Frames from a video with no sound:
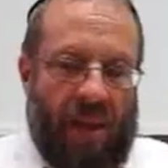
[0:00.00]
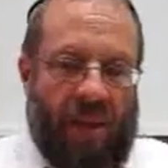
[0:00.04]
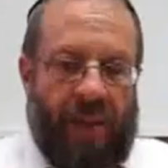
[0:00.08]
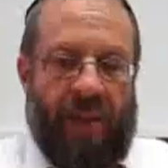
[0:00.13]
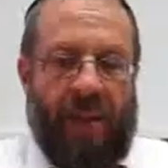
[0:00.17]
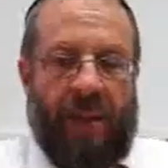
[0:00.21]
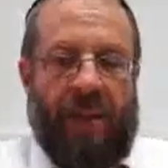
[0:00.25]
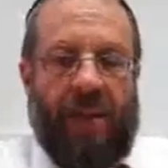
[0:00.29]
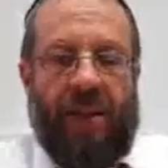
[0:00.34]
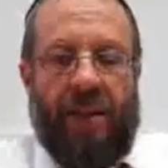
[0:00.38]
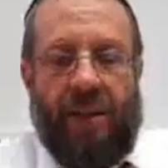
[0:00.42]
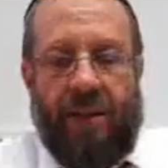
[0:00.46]

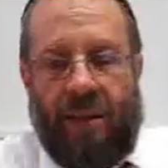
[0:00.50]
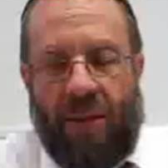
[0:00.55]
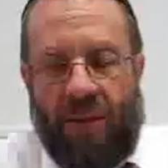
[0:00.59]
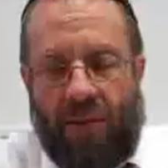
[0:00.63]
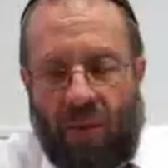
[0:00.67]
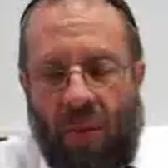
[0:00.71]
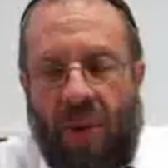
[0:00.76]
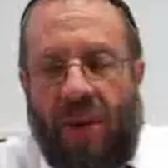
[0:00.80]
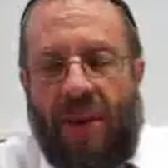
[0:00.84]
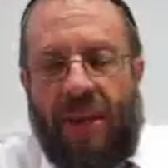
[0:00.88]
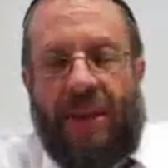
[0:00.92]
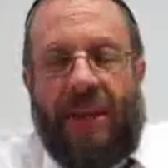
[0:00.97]
The the
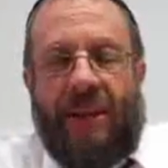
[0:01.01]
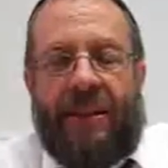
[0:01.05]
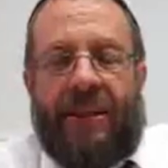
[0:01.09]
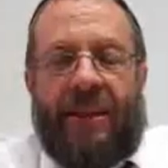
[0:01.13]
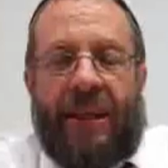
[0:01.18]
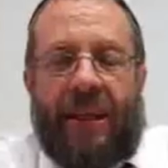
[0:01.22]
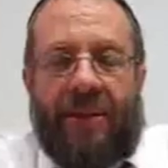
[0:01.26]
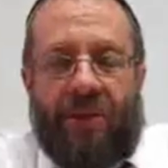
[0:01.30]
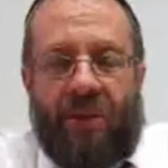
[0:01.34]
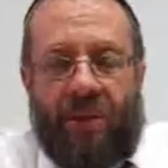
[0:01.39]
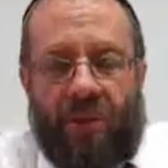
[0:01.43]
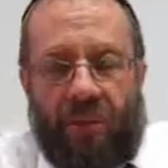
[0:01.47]
twentieth
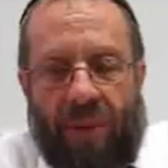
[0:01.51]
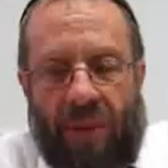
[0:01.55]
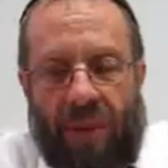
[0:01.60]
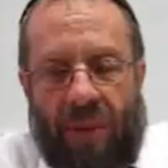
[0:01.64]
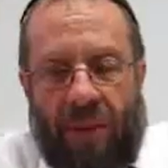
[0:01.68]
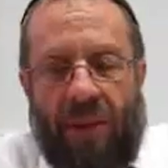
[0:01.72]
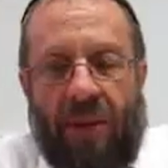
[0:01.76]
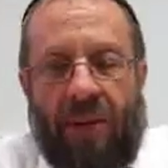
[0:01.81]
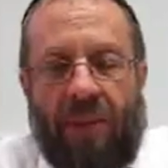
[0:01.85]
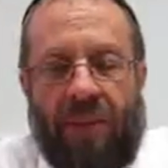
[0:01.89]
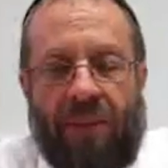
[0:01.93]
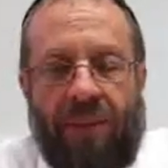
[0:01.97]
century